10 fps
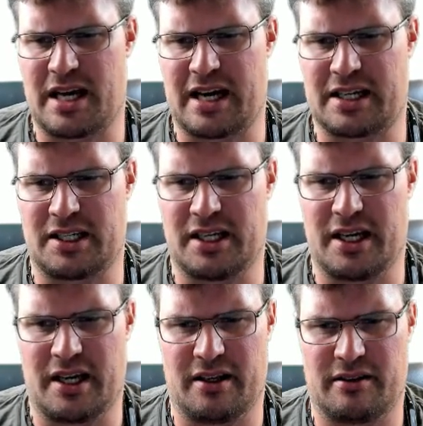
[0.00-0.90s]

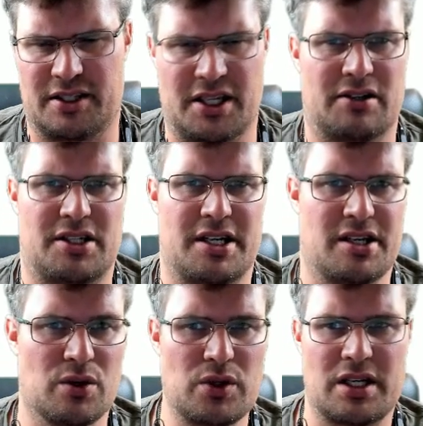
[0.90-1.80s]
actually seriously
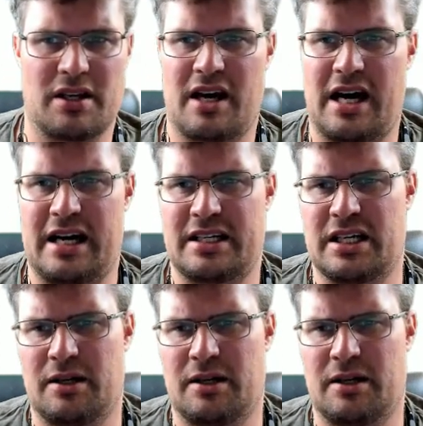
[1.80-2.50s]
using that,